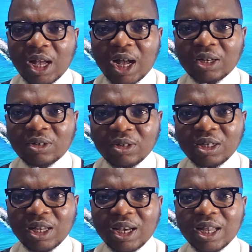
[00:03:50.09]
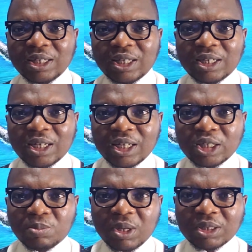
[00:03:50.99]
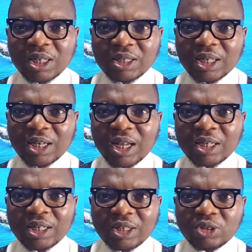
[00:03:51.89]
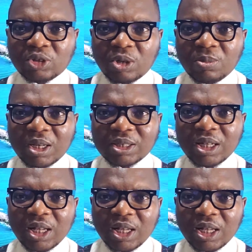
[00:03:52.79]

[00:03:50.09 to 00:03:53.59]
another larger than expected decline in jobless